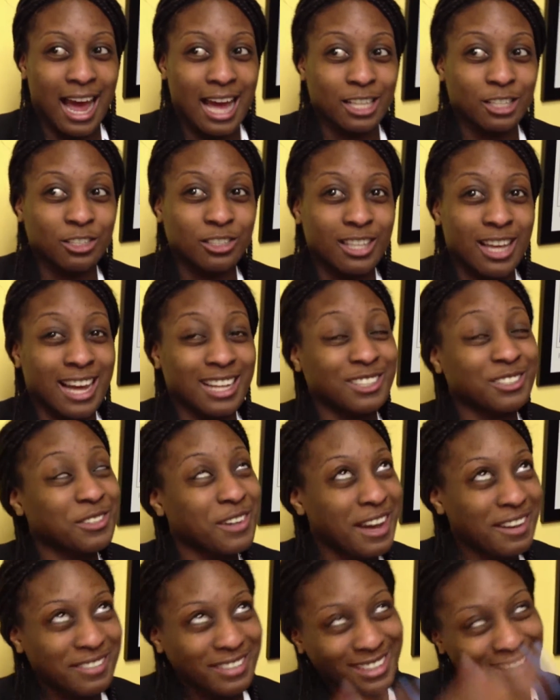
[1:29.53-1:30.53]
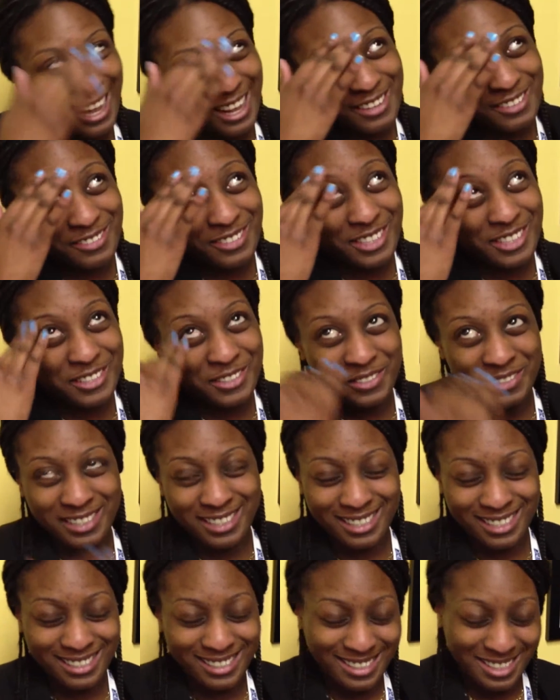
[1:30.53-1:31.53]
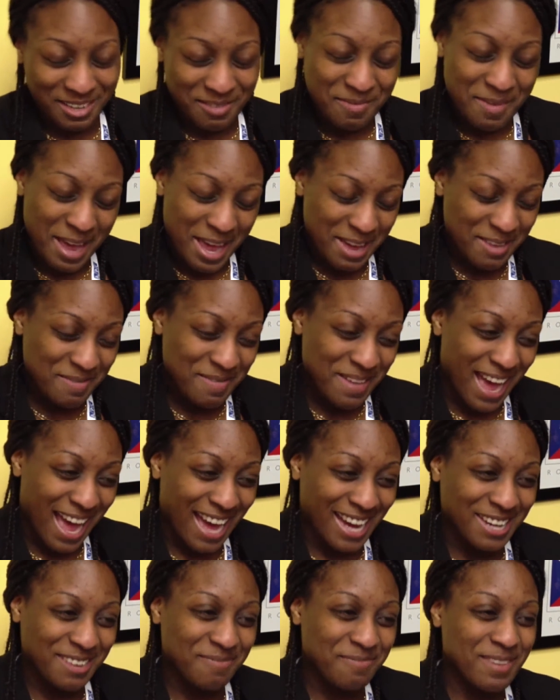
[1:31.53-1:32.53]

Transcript: I do have a lot of loans to pay back,